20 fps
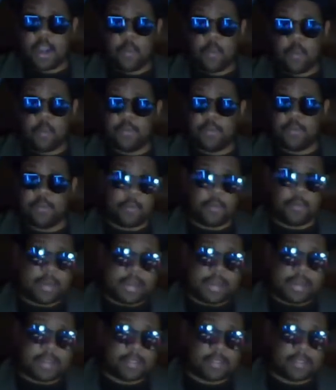
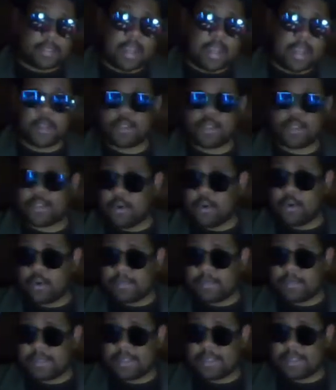Wolverine is there,
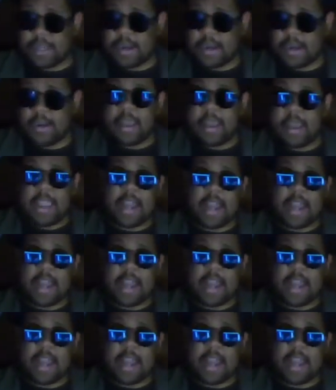Storm is there,